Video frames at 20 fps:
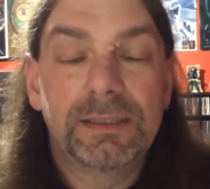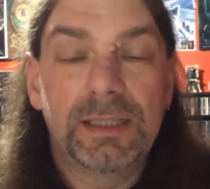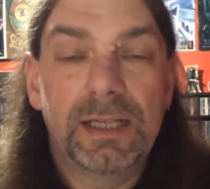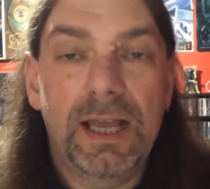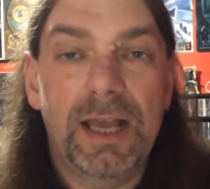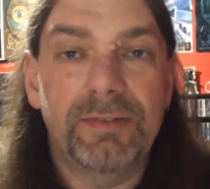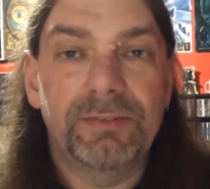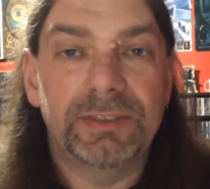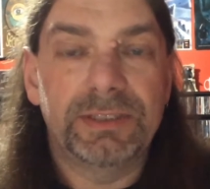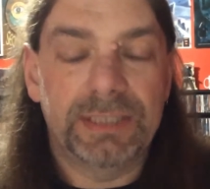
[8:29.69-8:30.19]

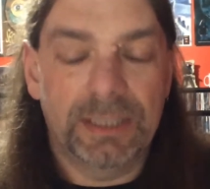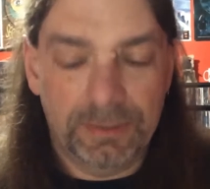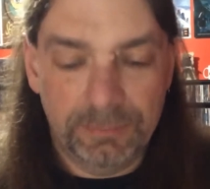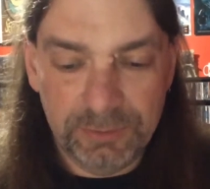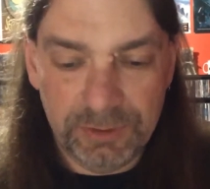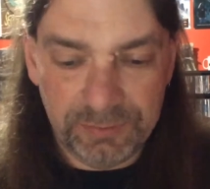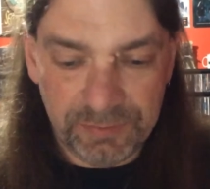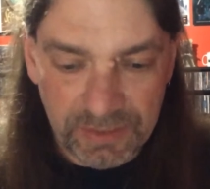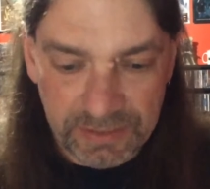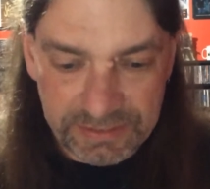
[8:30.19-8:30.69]
heaviest
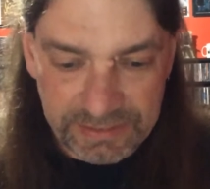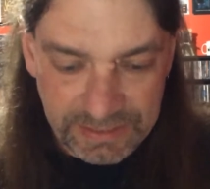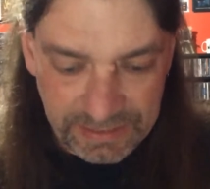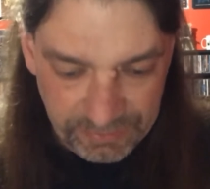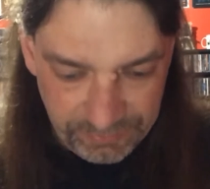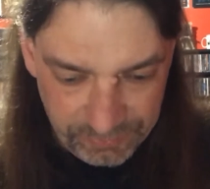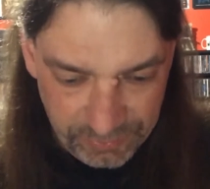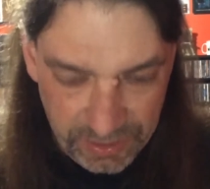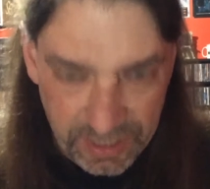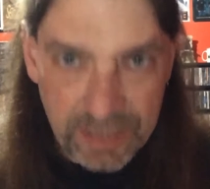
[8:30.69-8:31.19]
albums of
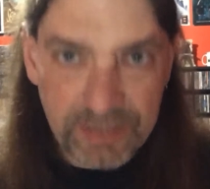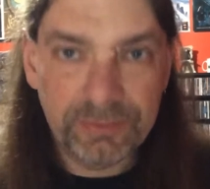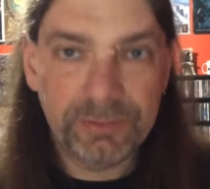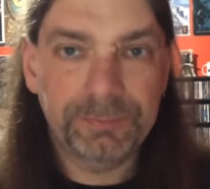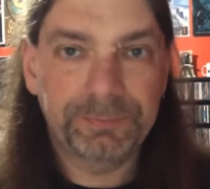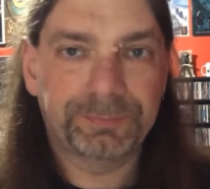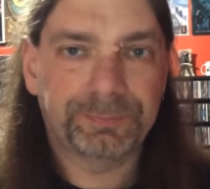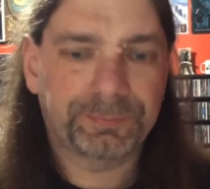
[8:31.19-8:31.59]
1985.